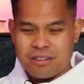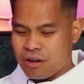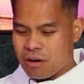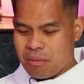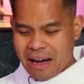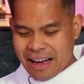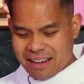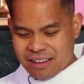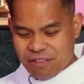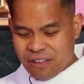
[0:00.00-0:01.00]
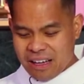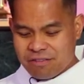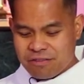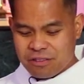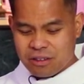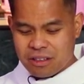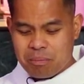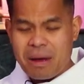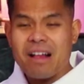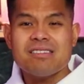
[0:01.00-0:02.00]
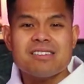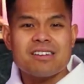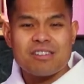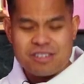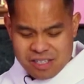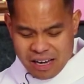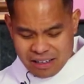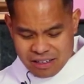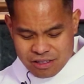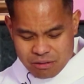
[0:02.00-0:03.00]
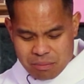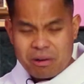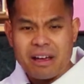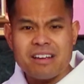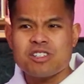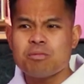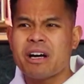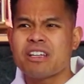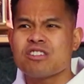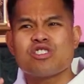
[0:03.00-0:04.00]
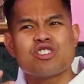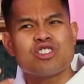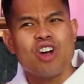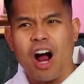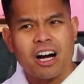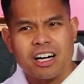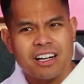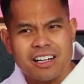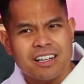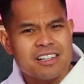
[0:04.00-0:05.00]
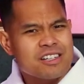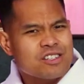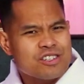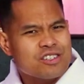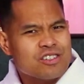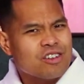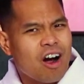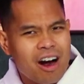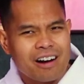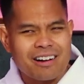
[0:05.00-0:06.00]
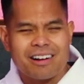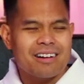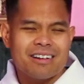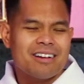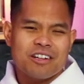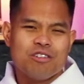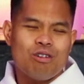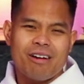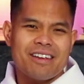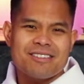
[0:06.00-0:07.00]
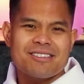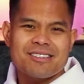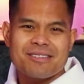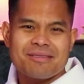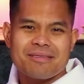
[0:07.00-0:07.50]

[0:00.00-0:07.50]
to remind the faithful the bells that are silent are replaced by this stark, stark noise